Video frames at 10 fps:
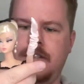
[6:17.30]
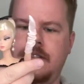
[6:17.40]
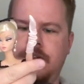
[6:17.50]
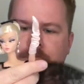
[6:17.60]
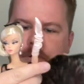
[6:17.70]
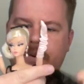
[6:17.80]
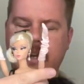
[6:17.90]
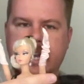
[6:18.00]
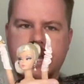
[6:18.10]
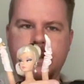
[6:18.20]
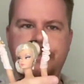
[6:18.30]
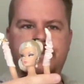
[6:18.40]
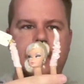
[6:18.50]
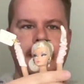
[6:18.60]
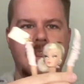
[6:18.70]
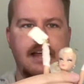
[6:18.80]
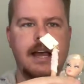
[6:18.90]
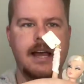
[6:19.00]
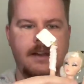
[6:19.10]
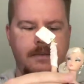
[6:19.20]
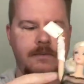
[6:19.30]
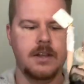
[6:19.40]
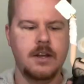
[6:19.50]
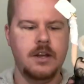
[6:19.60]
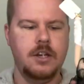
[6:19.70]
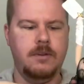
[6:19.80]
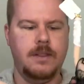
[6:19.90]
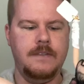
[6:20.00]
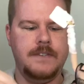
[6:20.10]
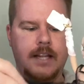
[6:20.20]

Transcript: so pretty. And then you lift it